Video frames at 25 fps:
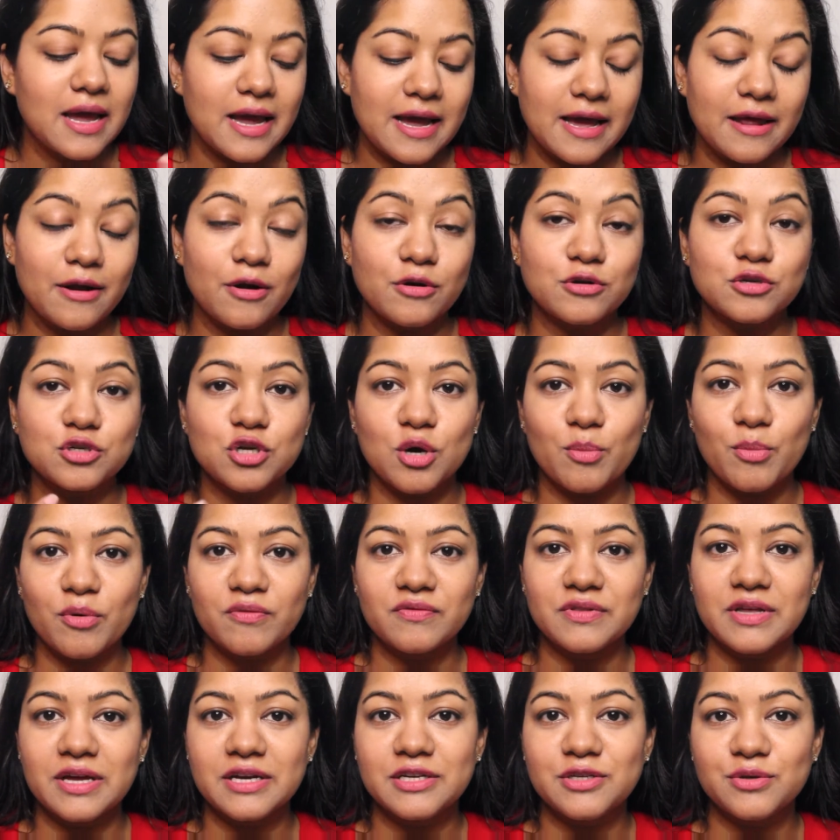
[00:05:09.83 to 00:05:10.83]
and on top
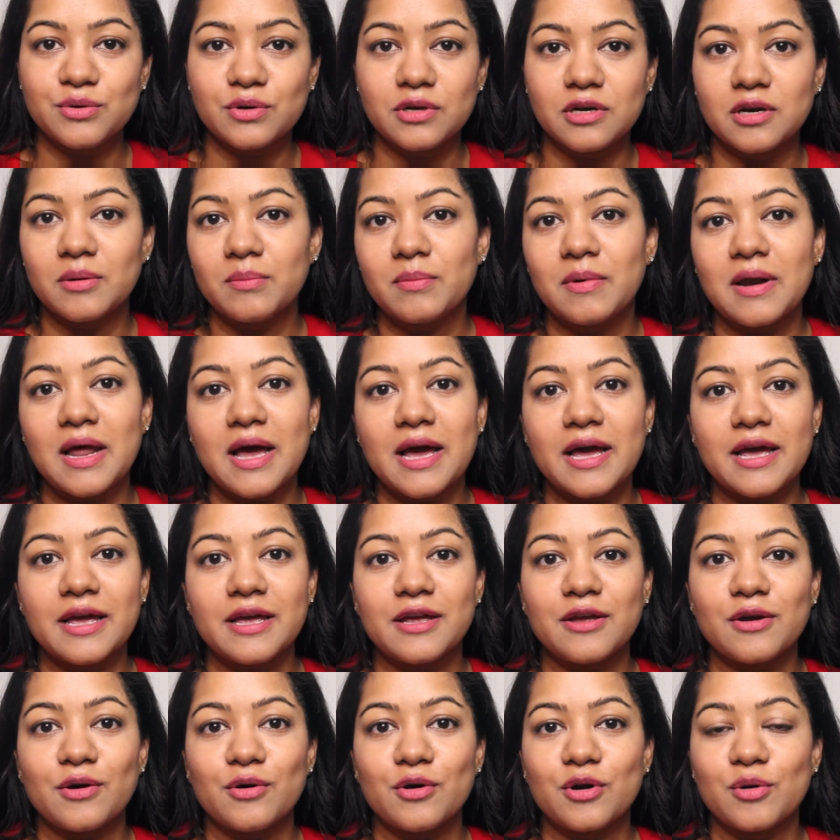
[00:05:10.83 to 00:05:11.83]
of that you can apply
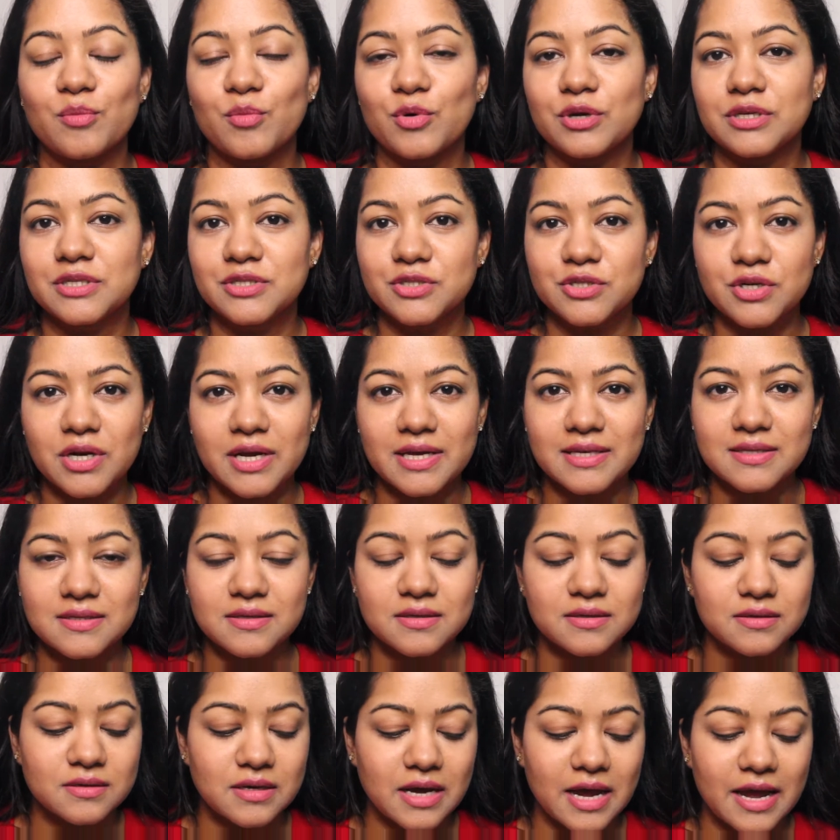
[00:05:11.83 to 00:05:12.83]
your
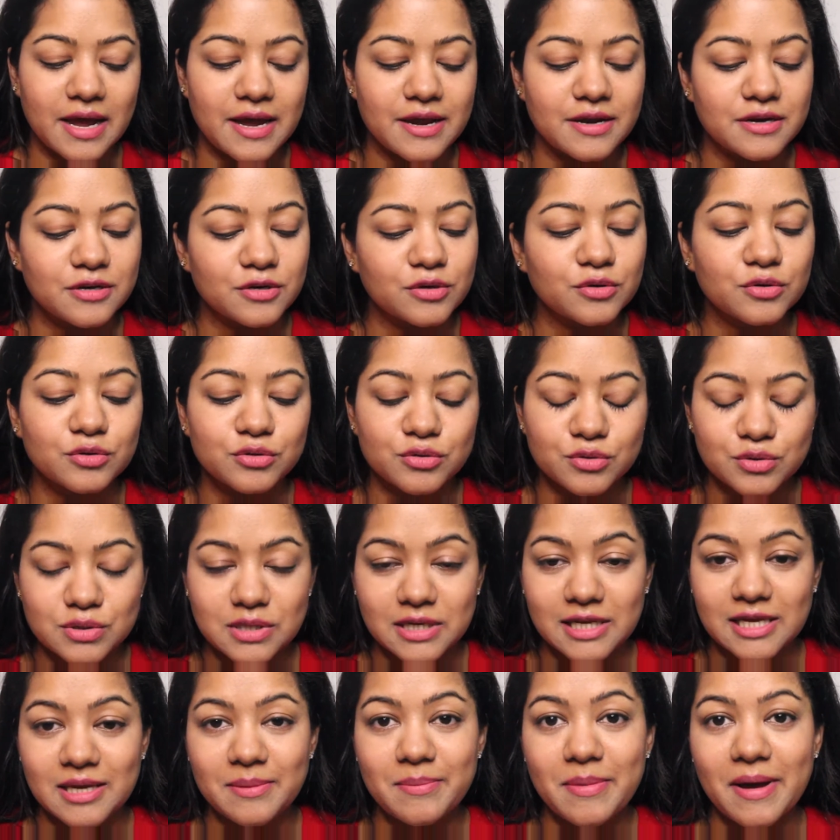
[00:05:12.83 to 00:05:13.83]
moisturizer and go to
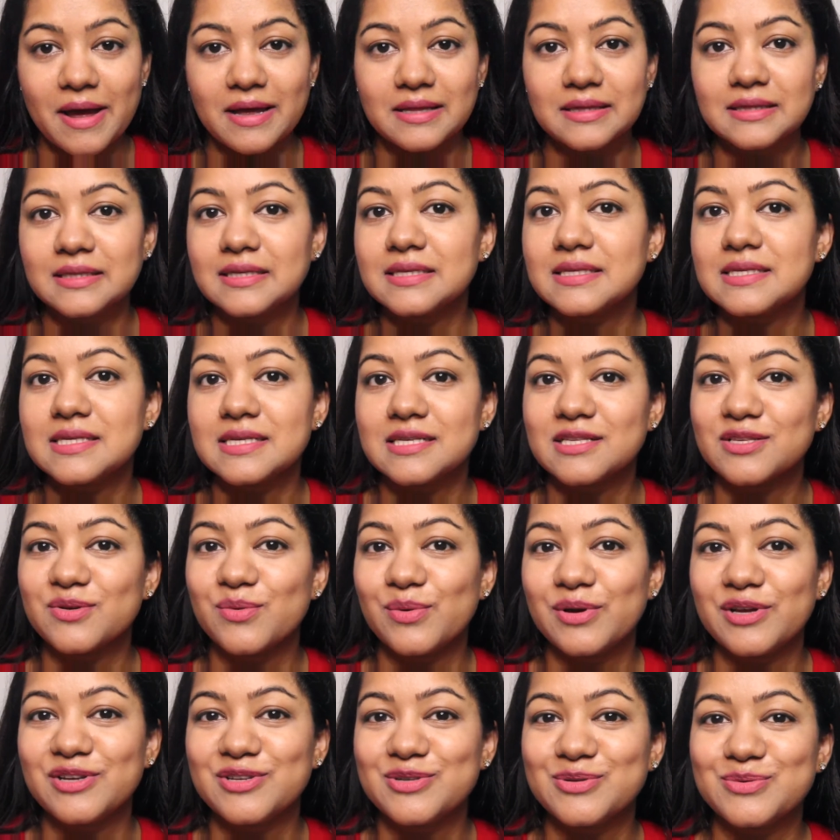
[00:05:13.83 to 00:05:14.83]
sleep, and this is
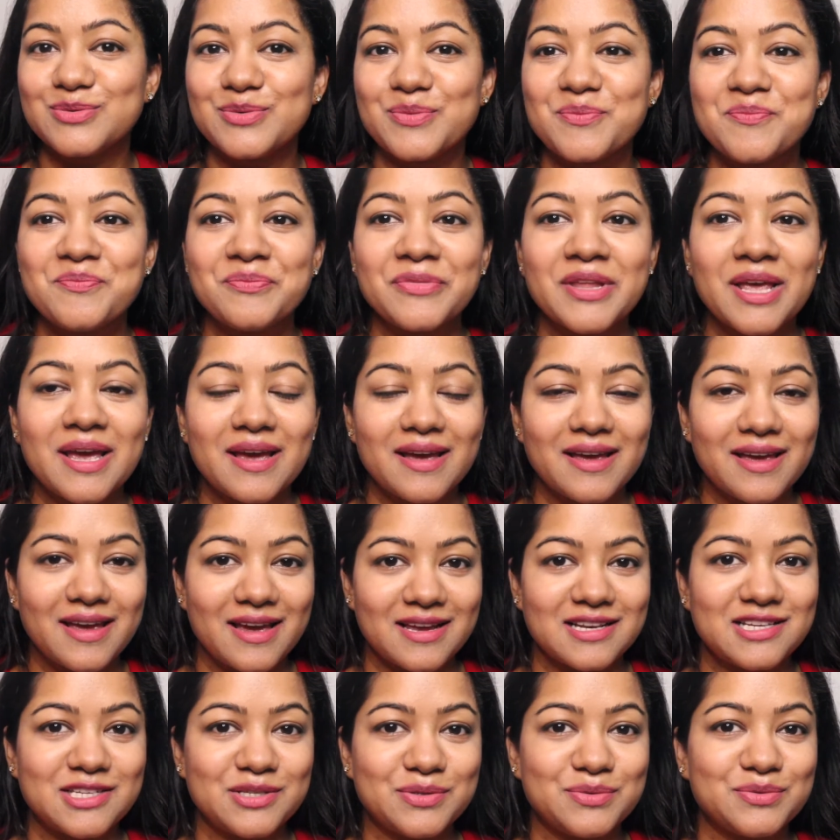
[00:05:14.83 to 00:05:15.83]
going to
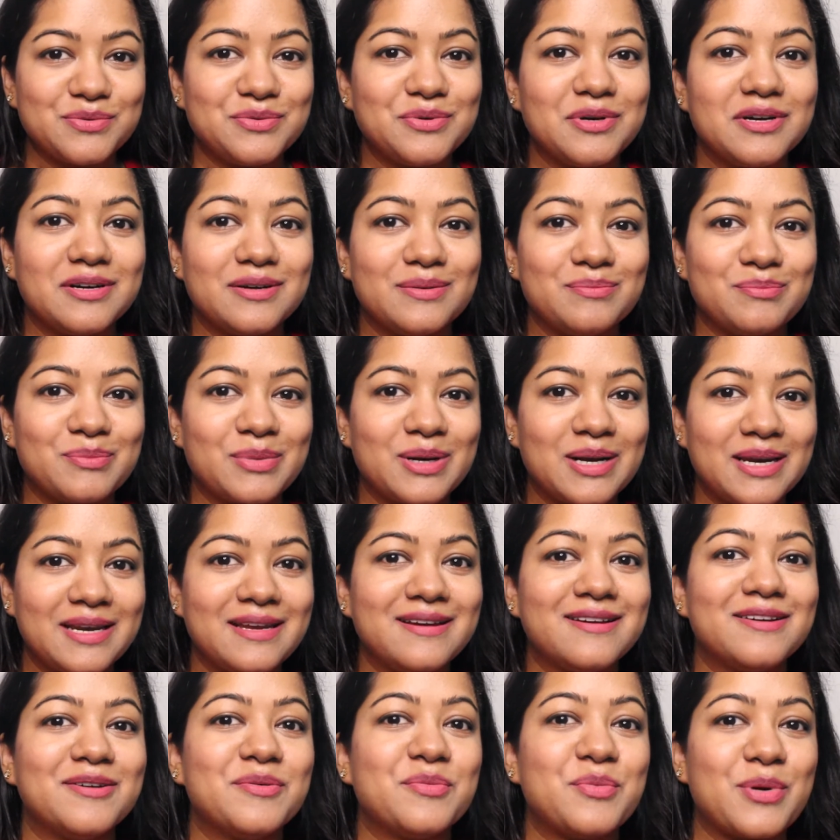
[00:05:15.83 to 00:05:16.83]
get you
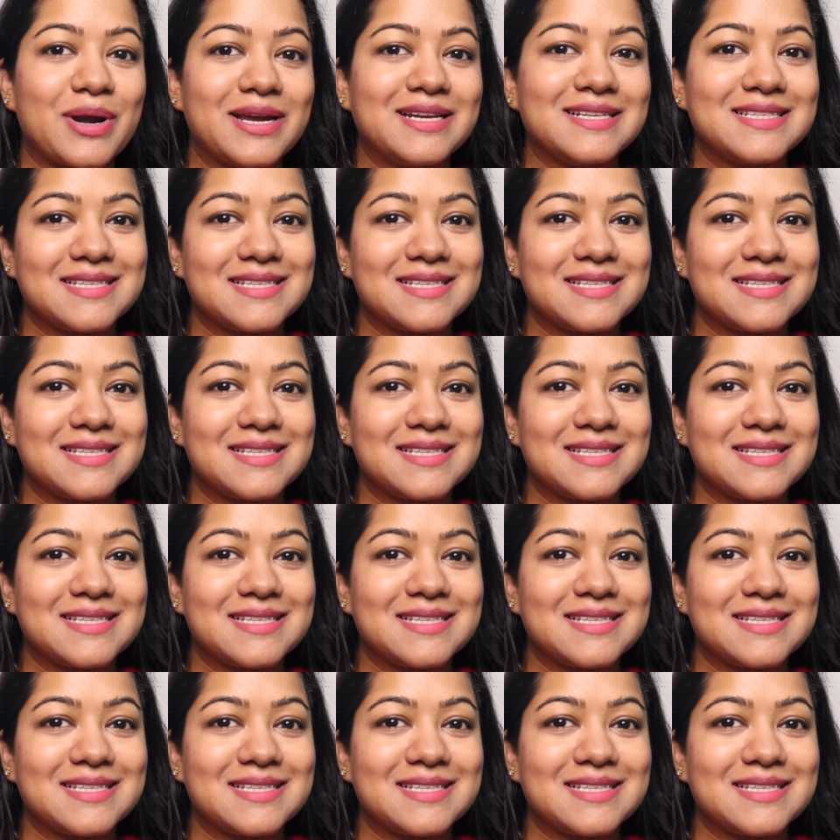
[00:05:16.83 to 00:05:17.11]
clear, bright